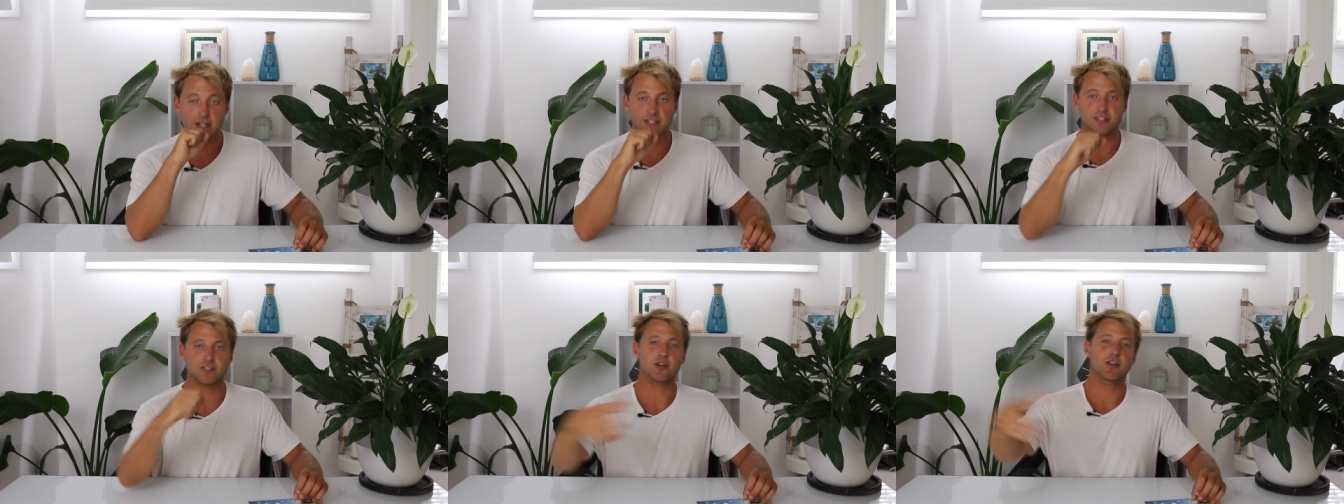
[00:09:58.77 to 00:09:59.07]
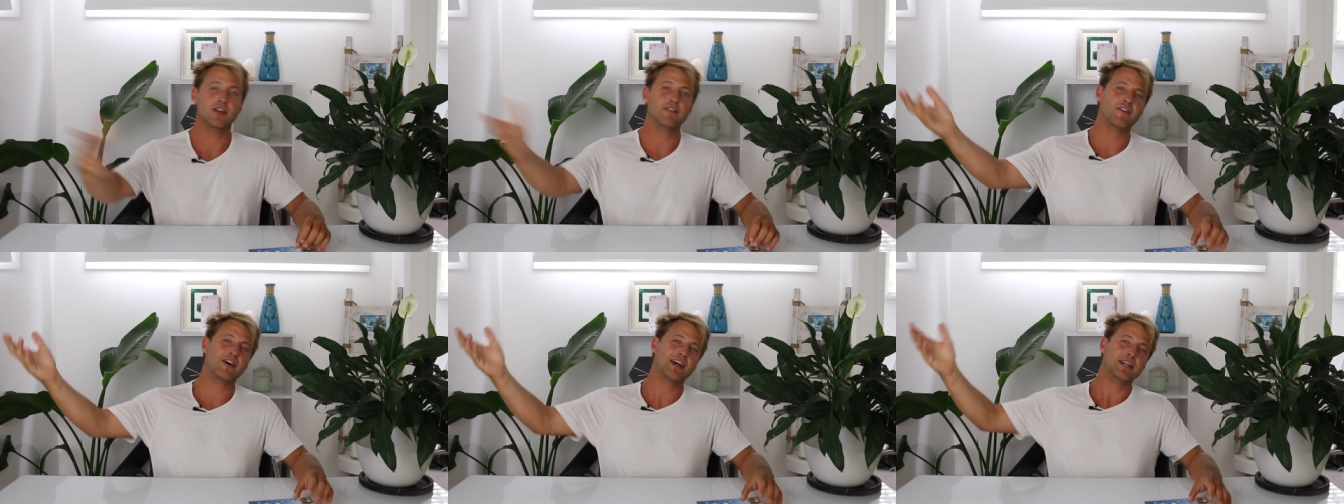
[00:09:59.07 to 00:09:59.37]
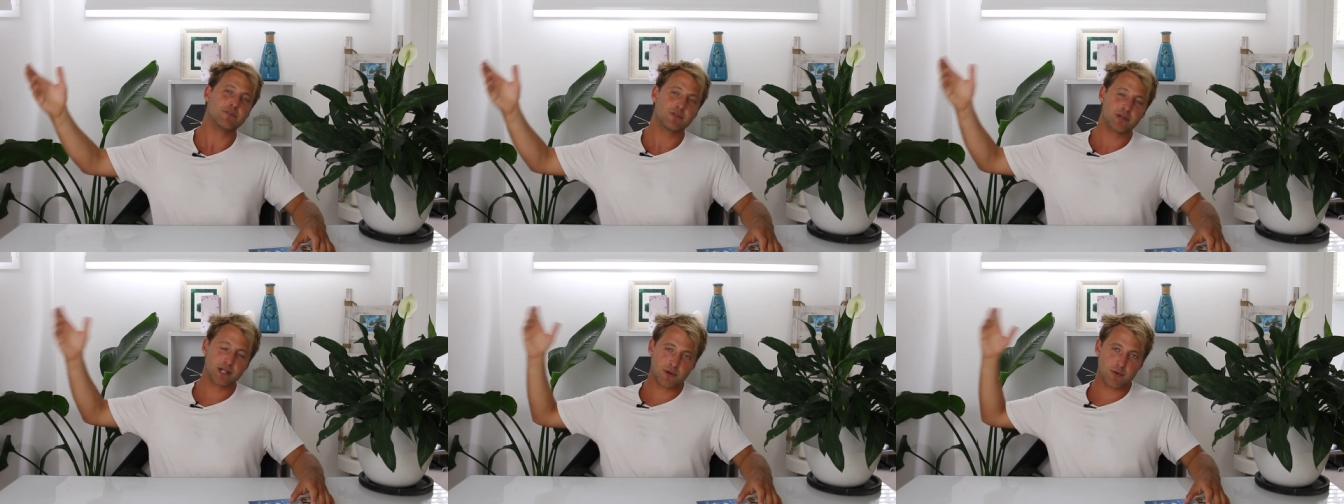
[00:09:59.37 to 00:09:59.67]
So a
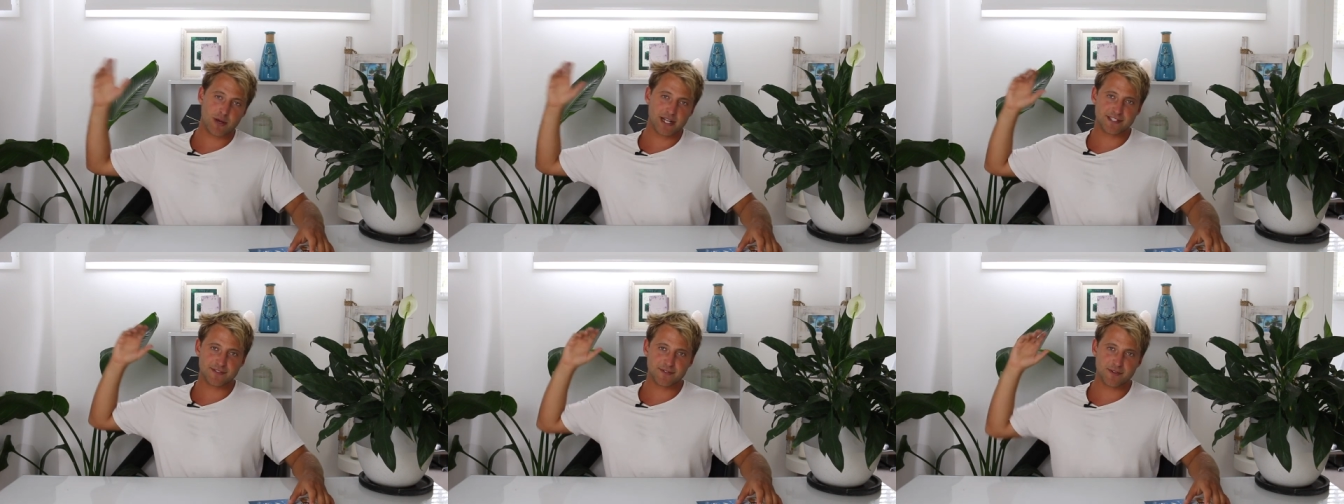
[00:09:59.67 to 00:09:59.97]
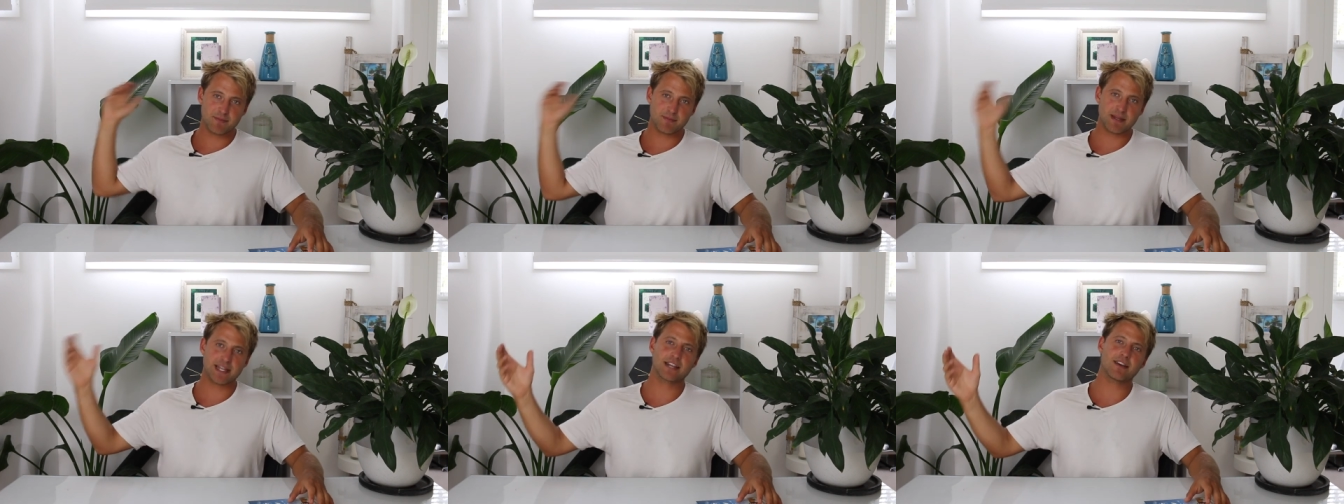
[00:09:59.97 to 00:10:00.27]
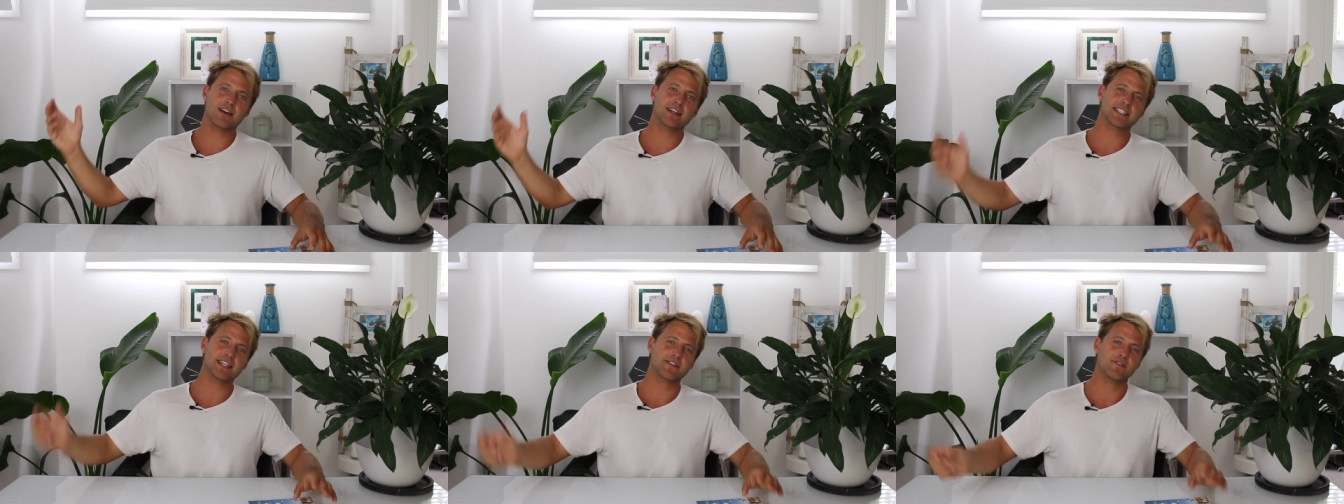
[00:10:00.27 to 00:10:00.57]
final request from me,
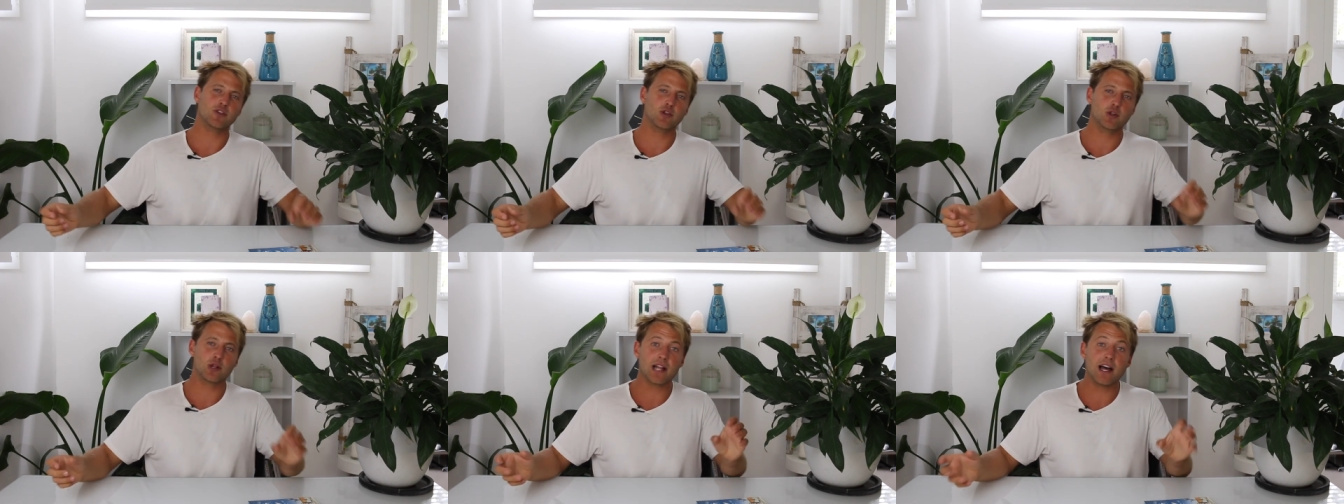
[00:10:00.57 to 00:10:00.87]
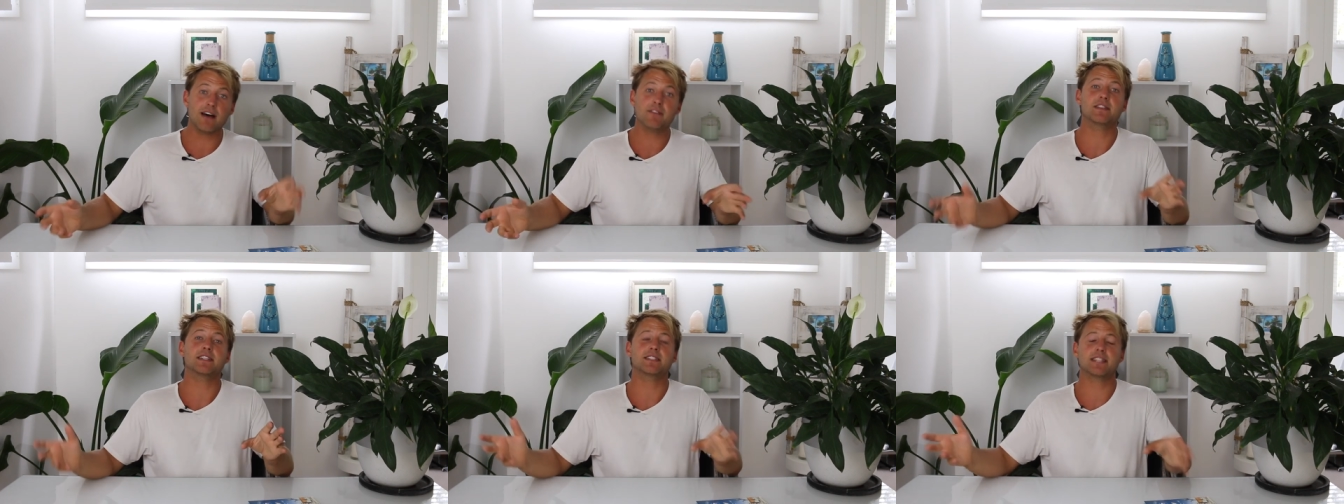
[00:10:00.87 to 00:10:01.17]
guys, if you love